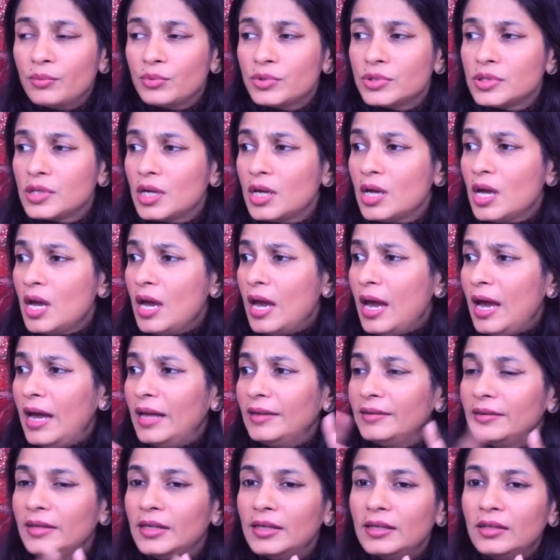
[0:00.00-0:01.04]
i would say
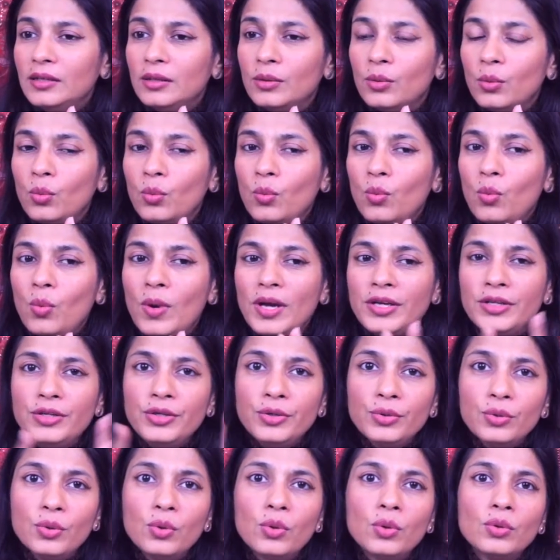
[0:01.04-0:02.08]
and then when
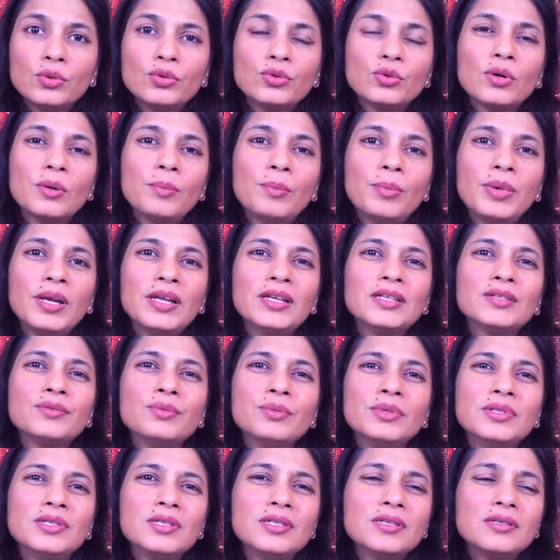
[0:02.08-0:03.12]
you go to a place
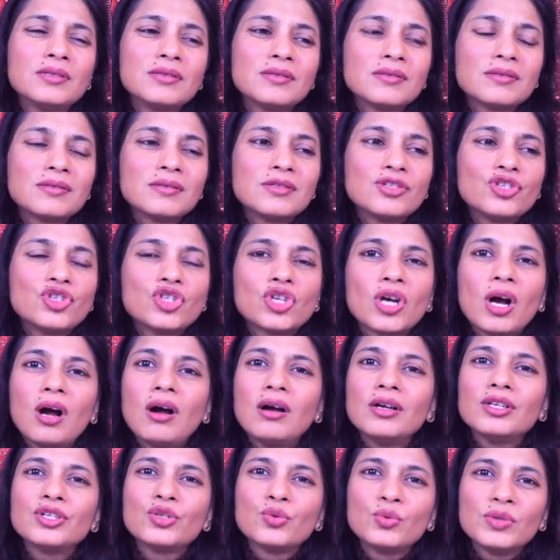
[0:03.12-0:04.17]
which is
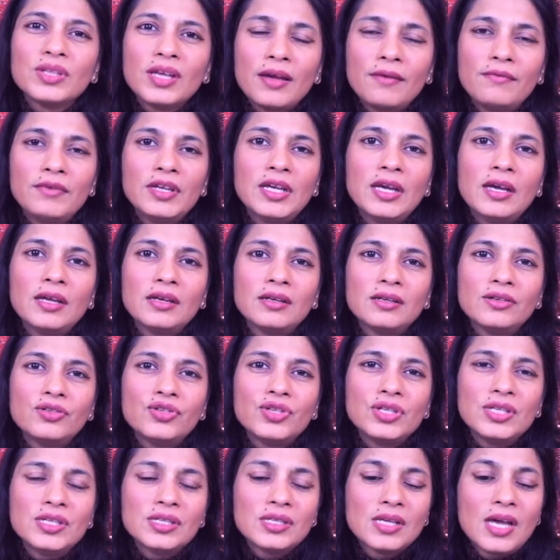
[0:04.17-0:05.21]
charged with heavy
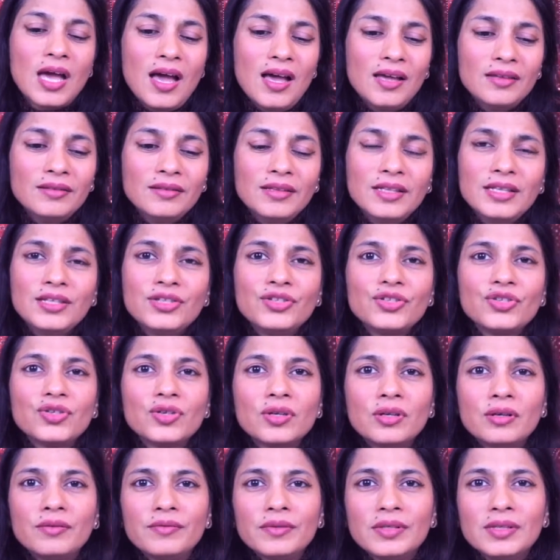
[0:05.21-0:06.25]
energies these
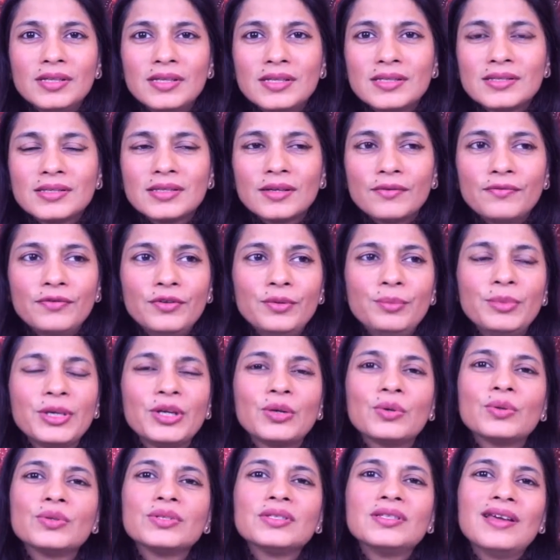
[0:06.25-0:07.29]
children they suffer
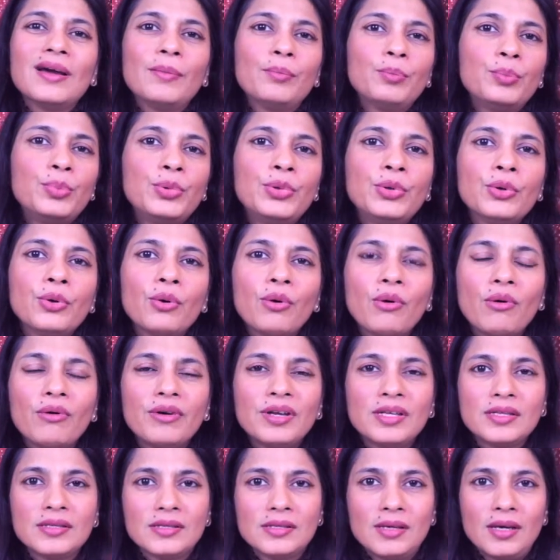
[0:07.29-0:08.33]
because they are
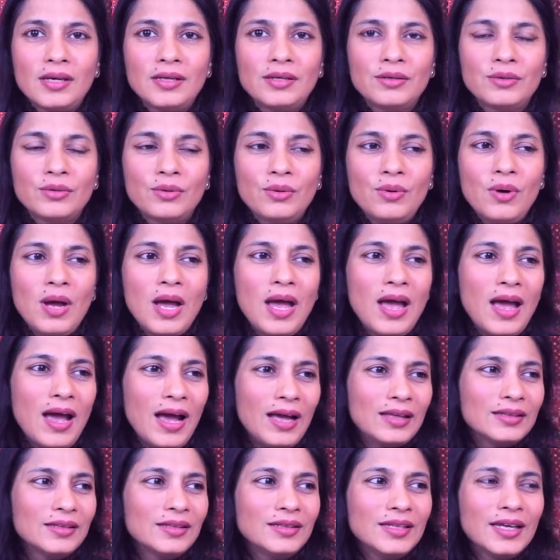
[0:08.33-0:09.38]
pure inside you know
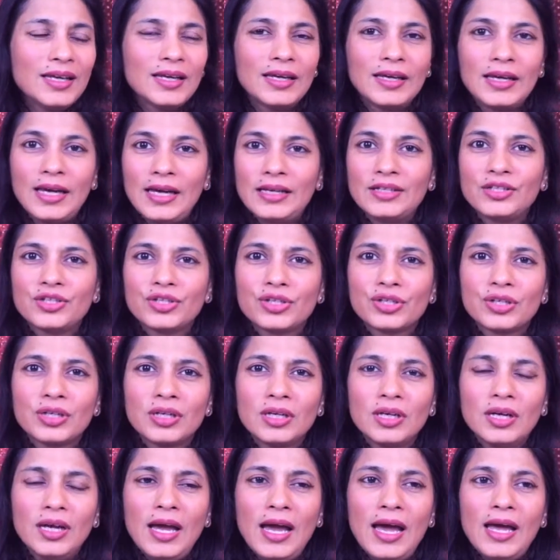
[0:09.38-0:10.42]
and then they catch
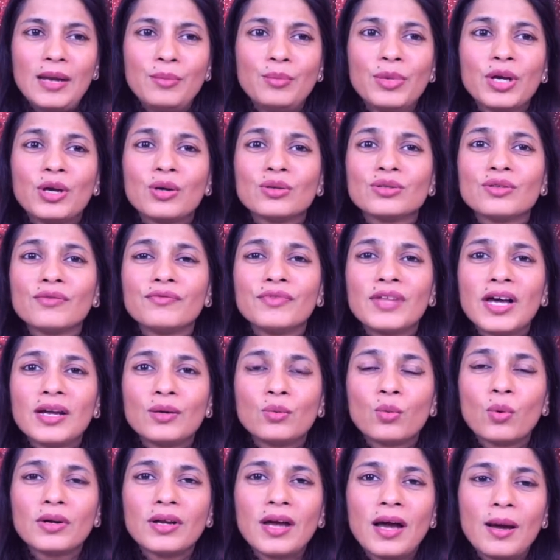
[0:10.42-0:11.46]
and because of
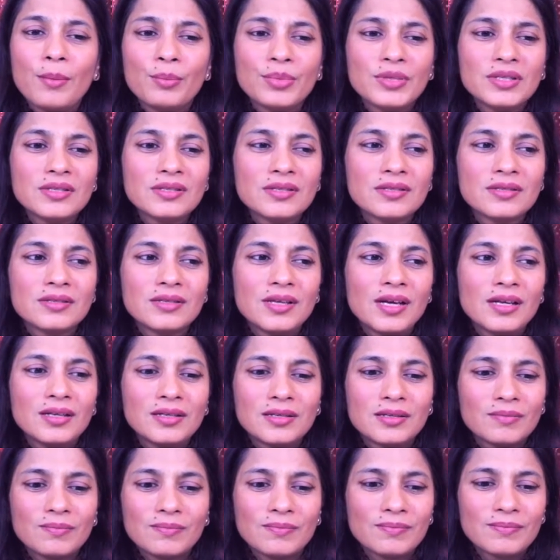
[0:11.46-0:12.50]
that what happens is
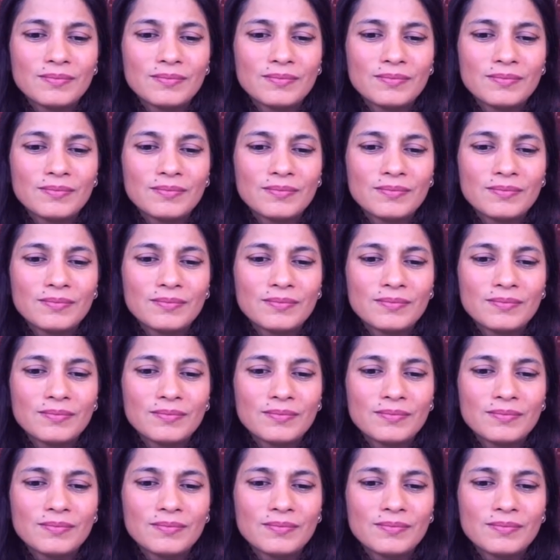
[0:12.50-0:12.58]
that